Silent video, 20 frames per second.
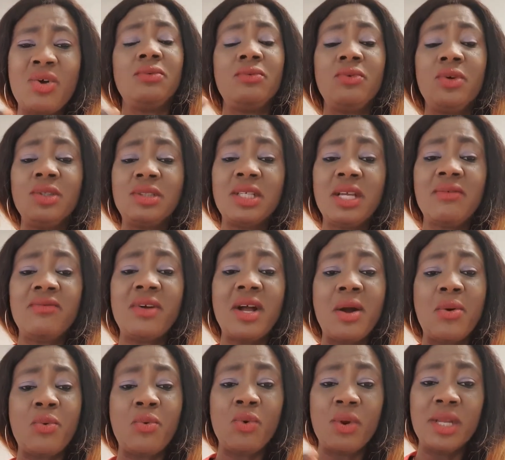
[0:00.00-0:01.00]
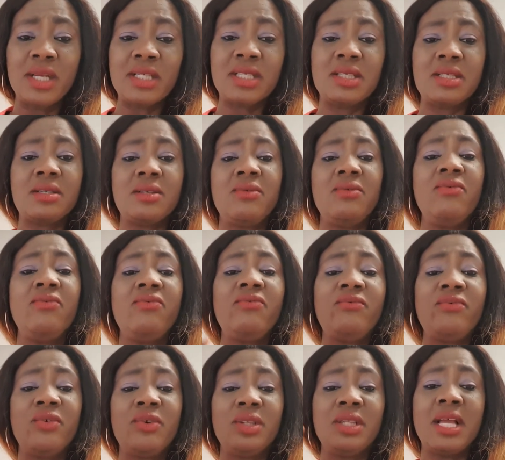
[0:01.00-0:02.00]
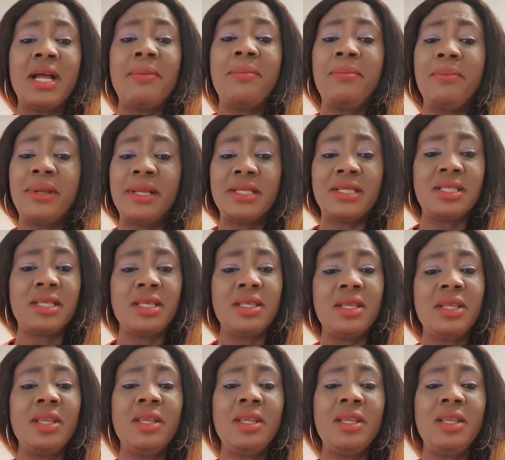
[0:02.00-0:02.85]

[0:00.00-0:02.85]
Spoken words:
whatever words for that person,